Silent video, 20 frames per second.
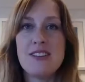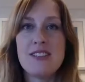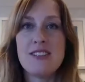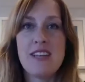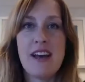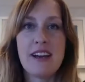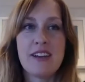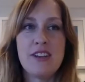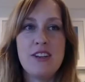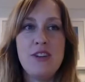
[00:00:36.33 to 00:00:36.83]

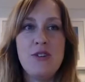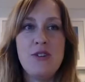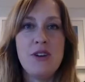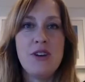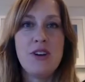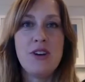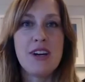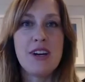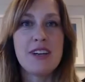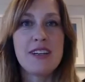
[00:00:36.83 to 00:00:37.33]
Tech New
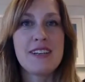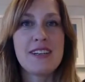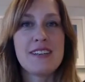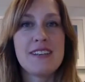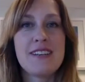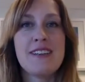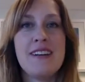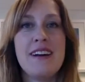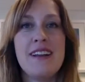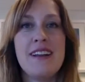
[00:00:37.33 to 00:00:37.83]
York.
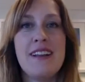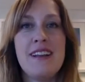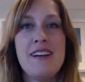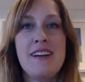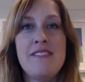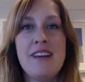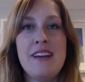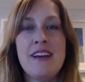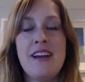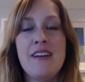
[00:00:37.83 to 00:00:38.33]
Gotta
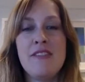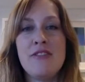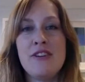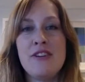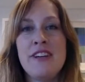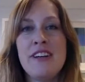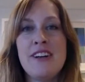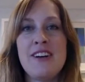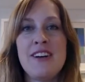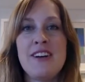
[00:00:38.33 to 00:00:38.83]
love it. Every
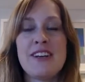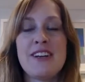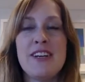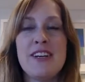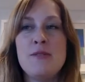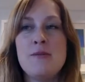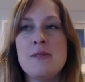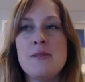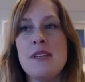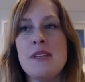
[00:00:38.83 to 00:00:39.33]
year it
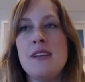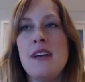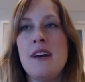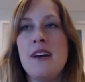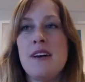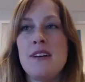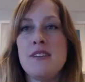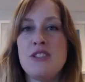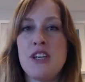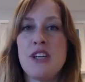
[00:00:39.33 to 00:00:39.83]
comes in
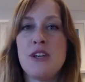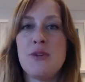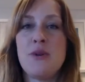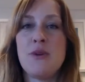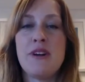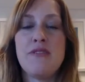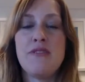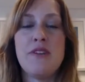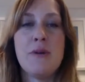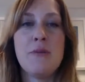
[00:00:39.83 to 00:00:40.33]

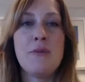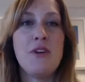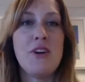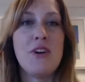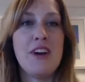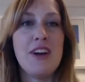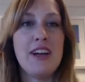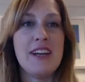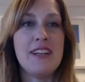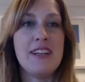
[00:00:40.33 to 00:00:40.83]
January,
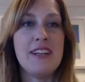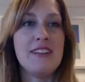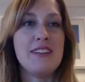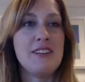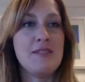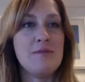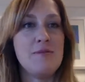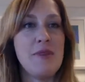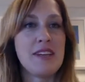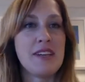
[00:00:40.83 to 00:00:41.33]
February, and
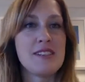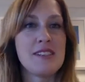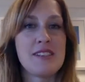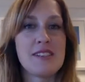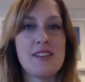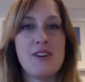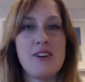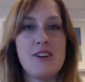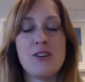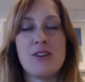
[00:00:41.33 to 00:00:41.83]
makes
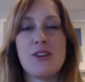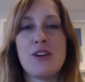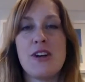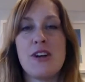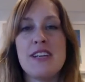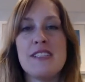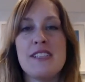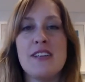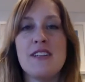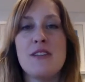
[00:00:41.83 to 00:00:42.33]
us all go
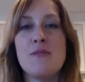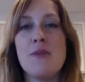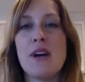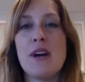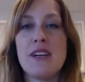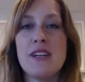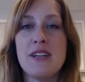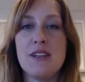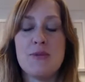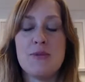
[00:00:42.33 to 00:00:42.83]
crazy in the
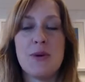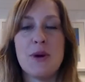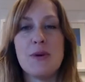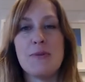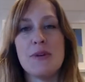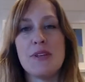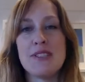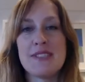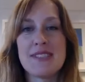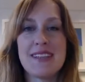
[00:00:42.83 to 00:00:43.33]
marketing
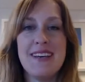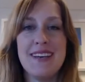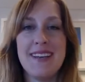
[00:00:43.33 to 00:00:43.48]
departments.